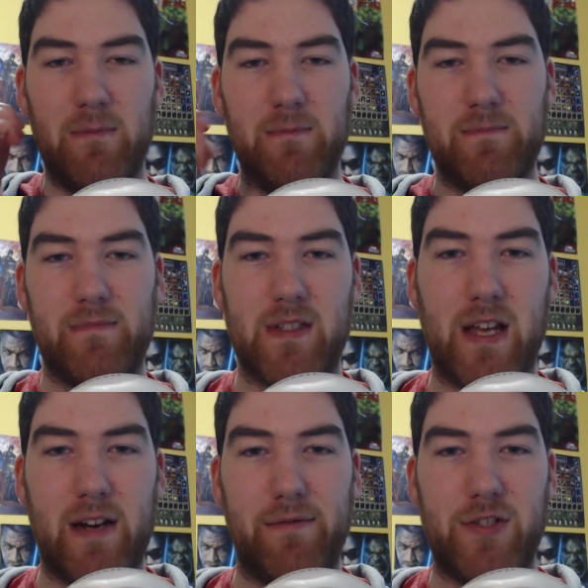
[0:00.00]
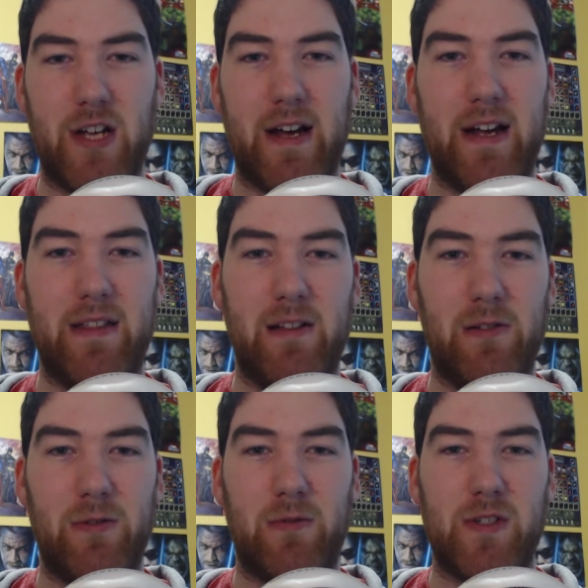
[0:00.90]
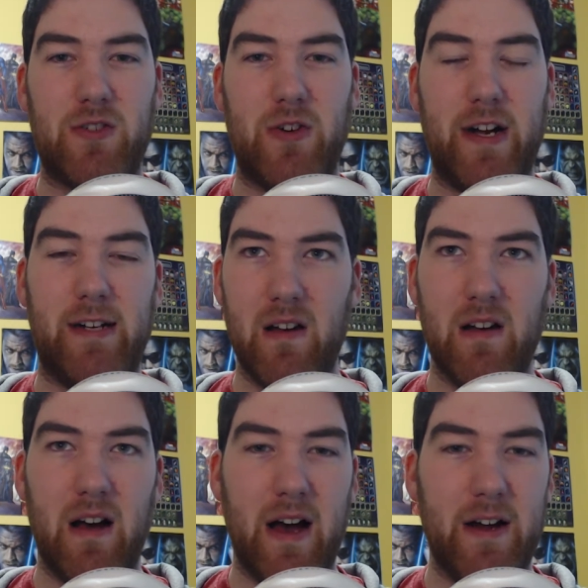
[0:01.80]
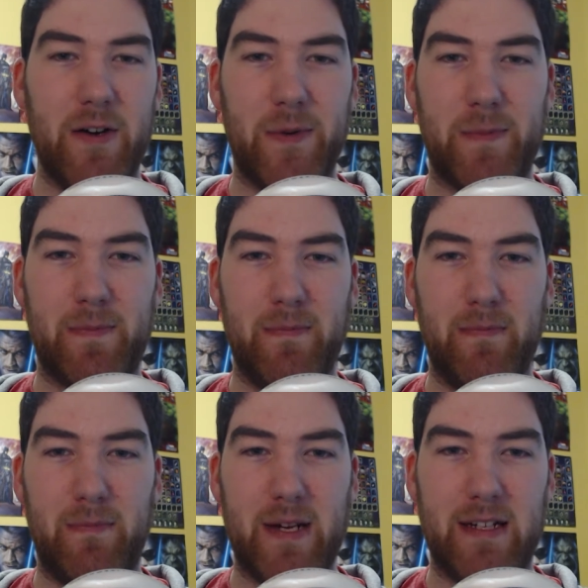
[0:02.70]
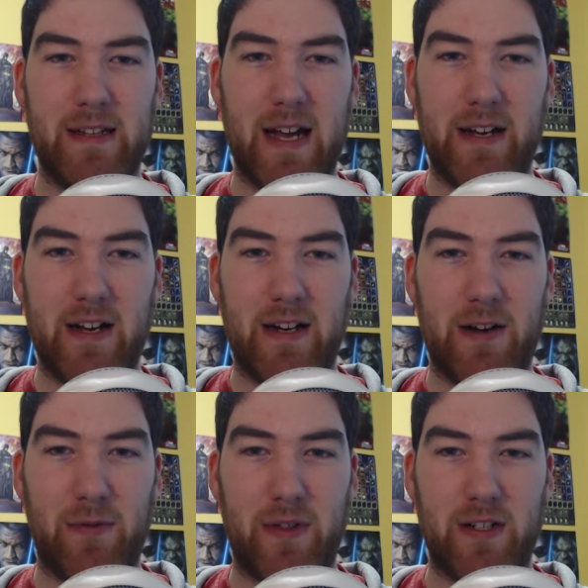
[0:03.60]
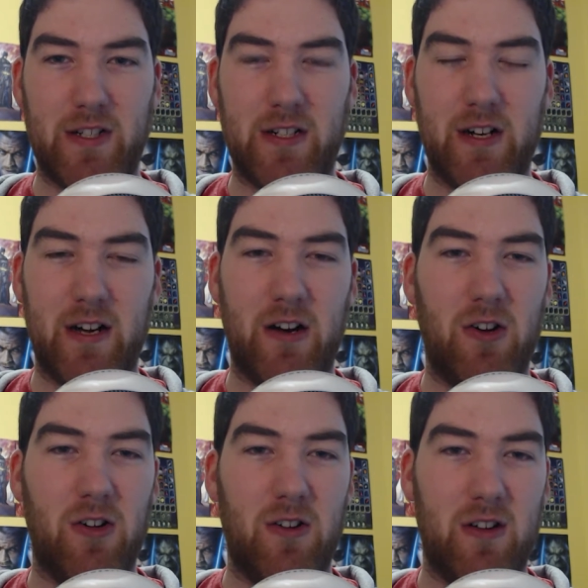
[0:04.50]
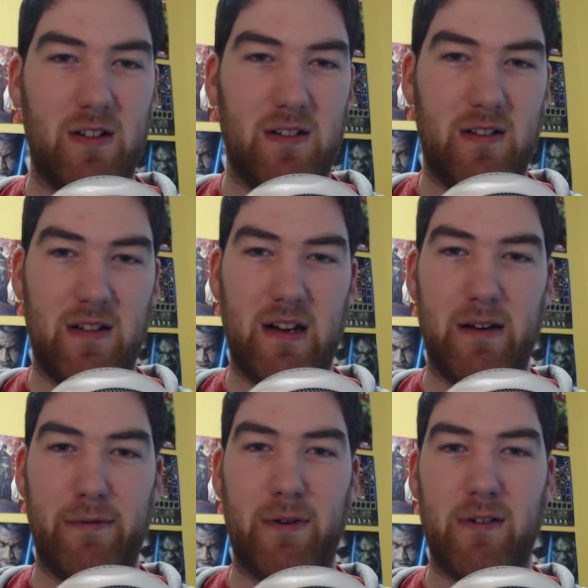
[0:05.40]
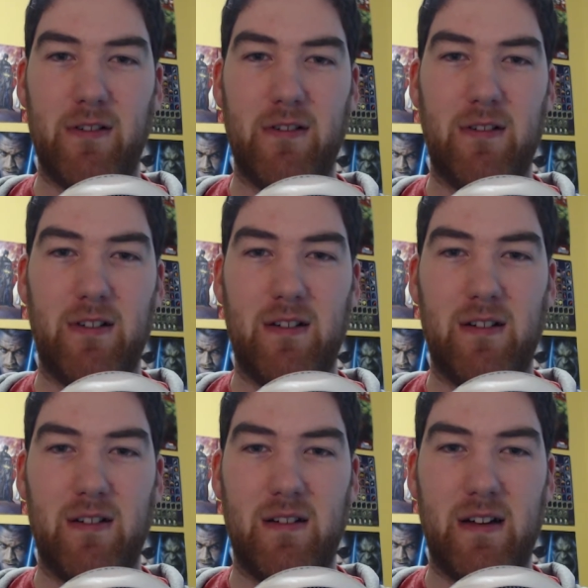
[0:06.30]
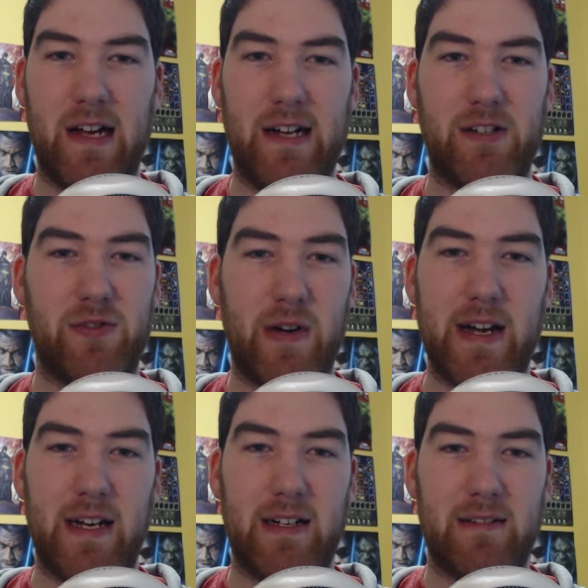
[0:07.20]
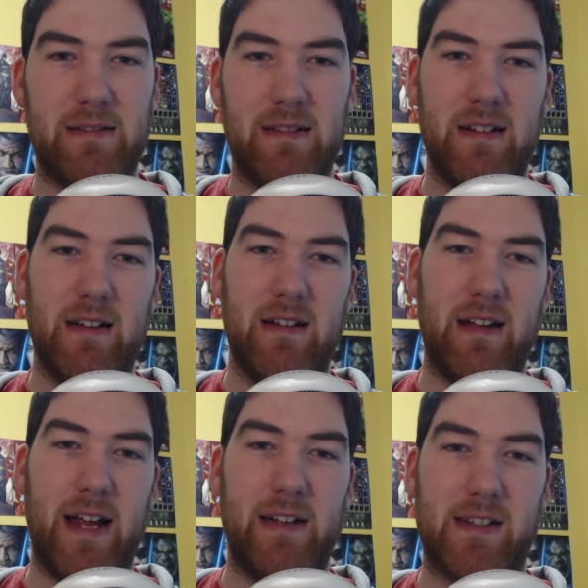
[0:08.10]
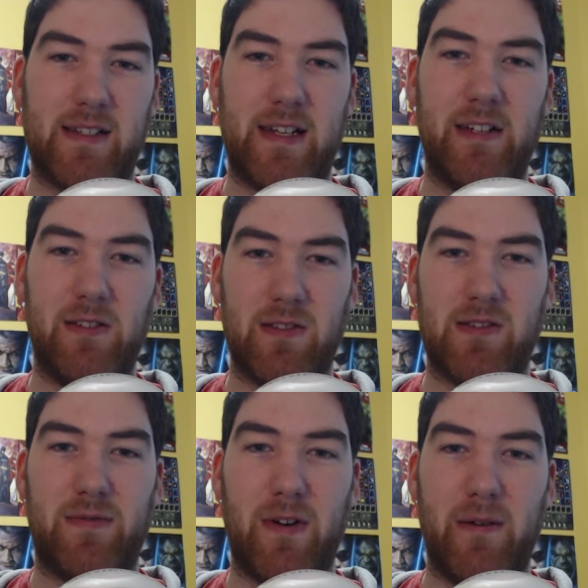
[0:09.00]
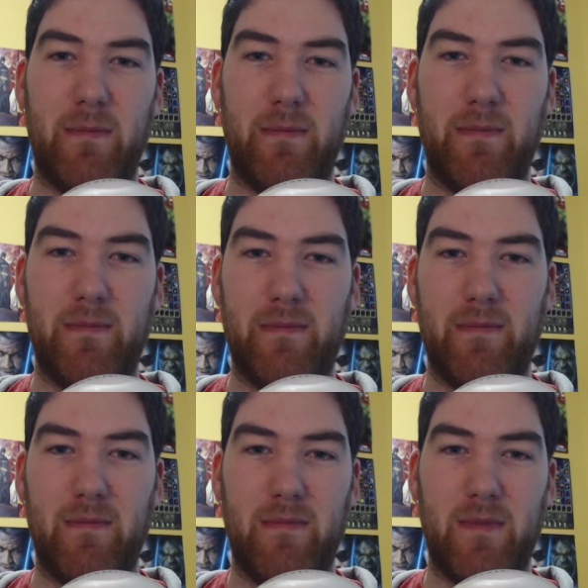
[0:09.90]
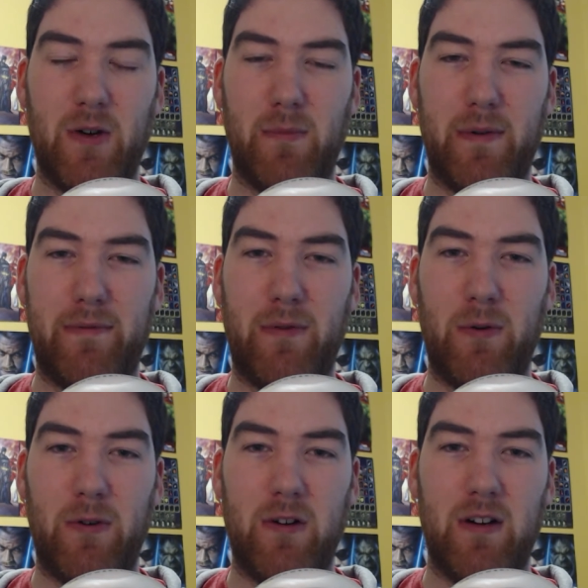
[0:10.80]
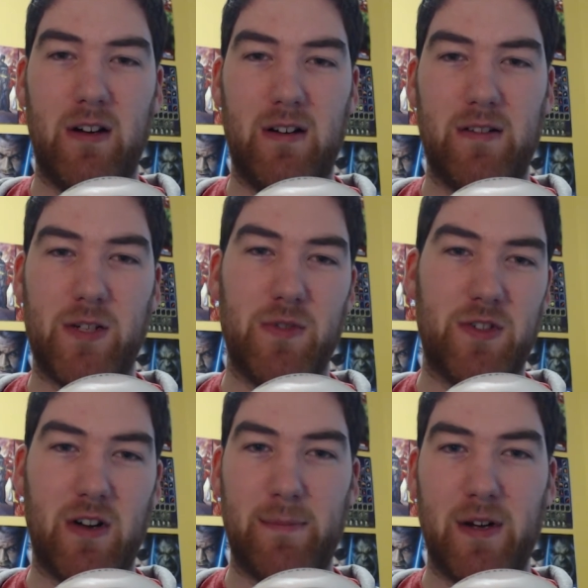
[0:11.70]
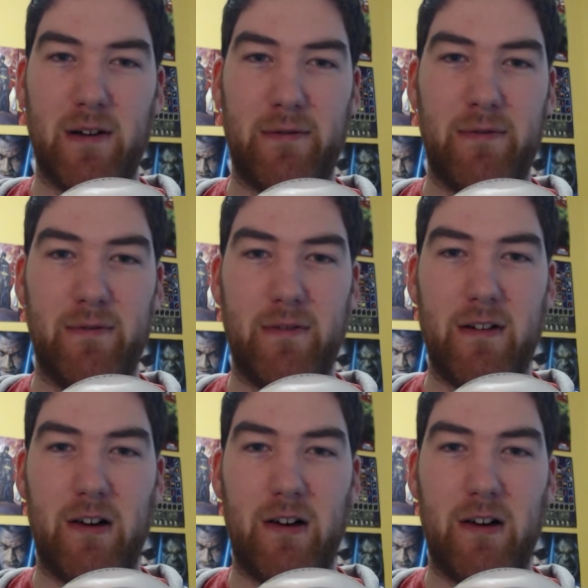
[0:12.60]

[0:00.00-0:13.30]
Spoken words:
set of Jedi that Luke was training. I don't know, being that young, I don't think she got all of her training and skills from before she was dropped off on